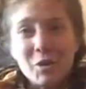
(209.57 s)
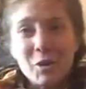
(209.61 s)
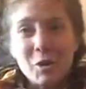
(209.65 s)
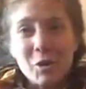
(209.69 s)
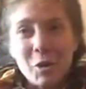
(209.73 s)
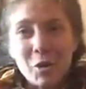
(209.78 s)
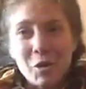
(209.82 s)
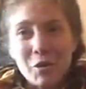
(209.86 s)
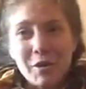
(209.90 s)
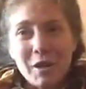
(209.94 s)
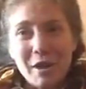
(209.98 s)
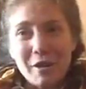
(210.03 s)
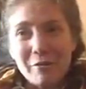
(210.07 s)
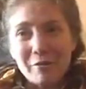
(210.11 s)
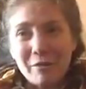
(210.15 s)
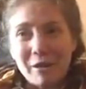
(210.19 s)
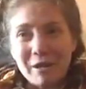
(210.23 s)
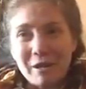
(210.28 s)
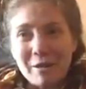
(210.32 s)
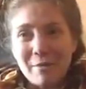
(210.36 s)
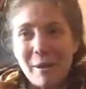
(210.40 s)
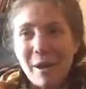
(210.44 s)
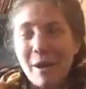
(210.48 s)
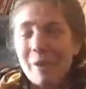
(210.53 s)
journal that I've
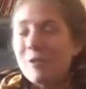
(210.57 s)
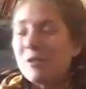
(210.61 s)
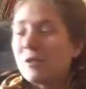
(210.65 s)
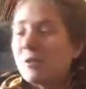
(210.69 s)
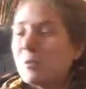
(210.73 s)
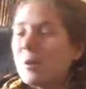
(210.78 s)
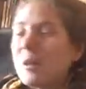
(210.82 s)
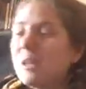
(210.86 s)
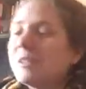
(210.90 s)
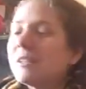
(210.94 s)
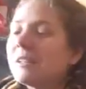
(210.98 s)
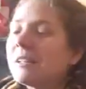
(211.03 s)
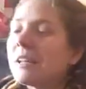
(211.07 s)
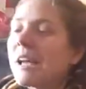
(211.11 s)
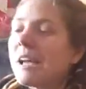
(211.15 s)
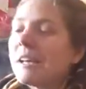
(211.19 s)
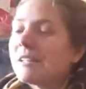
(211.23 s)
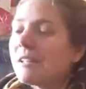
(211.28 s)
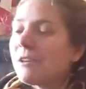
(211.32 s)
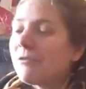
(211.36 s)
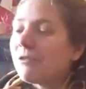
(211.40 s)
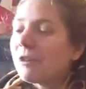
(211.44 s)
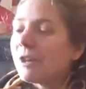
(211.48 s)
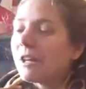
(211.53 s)
written about this week in
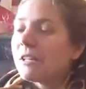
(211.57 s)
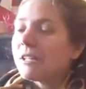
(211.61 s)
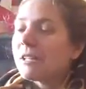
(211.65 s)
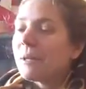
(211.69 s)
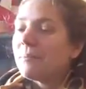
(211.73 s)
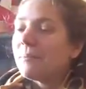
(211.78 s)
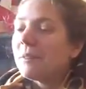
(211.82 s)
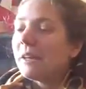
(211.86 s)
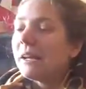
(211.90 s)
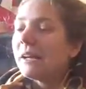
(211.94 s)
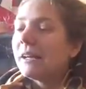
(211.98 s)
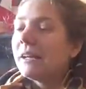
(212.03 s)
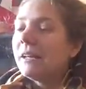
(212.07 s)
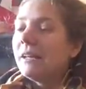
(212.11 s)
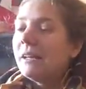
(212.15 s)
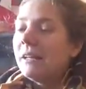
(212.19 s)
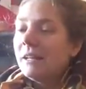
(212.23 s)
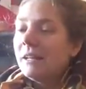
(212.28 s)
case I forget something.